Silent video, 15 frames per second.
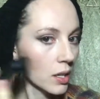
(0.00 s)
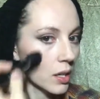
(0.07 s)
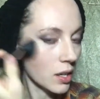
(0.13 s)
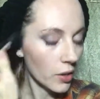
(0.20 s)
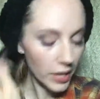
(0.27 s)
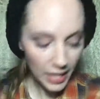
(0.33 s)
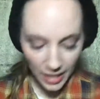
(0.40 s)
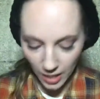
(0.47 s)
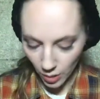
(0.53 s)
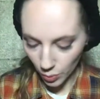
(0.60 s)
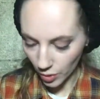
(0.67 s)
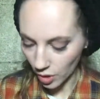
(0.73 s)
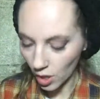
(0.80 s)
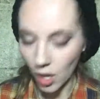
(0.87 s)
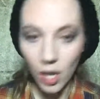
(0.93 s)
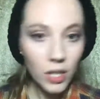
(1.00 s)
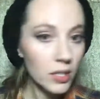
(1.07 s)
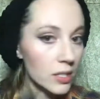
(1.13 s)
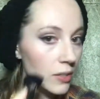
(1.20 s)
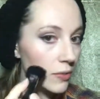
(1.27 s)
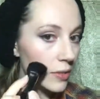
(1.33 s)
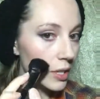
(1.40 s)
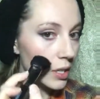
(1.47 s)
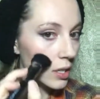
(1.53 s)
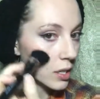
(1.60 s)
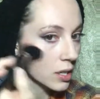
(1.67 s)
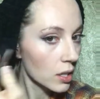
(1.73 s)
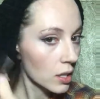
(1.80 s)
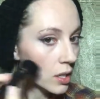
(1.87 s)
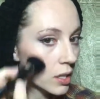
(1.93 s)
We're all different.
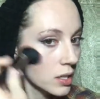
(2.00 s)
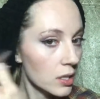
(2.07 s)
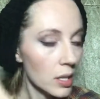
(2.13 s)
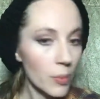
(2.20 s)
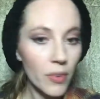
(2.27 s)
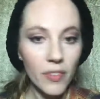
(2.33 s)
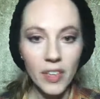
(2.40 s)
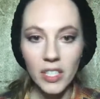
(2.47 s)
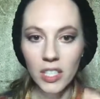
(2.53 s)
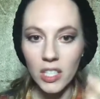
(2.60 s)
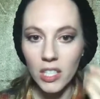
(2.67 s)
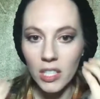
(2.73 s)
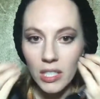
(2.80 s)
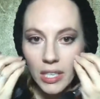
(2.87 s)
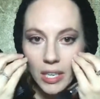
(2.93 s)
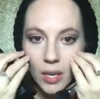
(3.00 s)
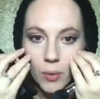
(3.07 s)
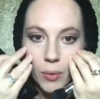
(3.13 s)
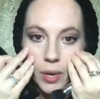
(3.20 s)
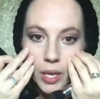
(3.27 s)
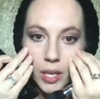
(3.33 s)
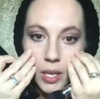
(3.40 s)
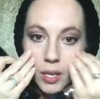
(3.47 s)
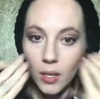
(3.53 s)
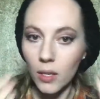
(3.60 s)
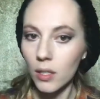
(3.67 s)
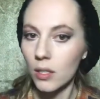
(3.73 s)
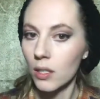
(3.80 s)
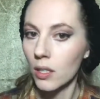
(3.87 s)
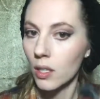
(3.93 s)
Some of us just need it right here.
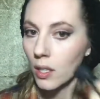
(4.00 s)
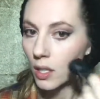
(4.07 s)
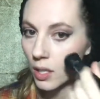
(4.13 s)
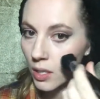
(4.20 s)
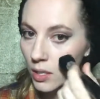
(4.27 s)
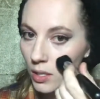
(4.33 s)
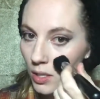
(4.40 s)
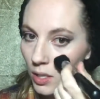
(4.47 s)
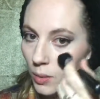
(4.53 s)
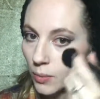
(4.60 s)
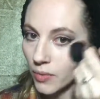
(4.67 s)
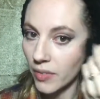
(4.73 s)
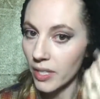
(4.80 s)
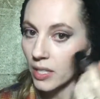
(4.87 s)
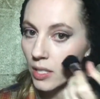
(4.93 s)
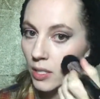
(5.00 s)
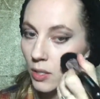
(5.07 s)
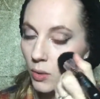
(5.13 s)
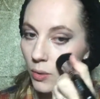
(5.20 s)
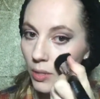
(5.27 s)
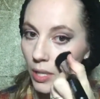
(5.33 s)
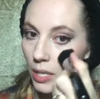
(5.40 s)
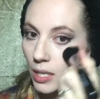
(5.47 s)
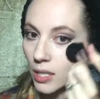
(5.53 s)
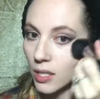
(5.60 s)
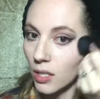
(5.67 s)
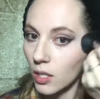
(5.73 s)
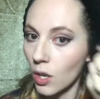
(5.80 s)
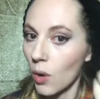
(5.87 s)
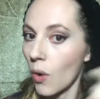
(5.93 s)
Some of us don't need it
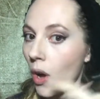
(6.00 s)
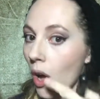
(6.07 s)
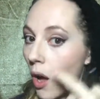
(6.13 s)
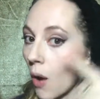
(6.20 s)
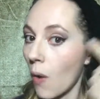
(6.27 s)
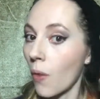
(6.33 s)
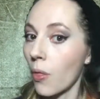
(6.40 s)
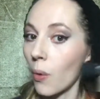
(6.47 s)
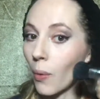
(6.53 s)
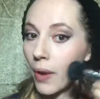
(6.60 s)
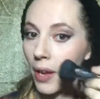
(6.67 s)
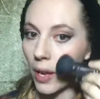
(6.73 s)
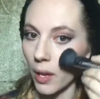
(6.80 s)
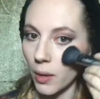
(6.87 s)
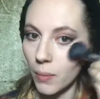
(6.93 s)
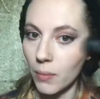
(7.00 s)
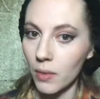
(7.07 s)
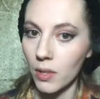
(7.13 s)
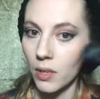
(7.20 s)
to go all the way up.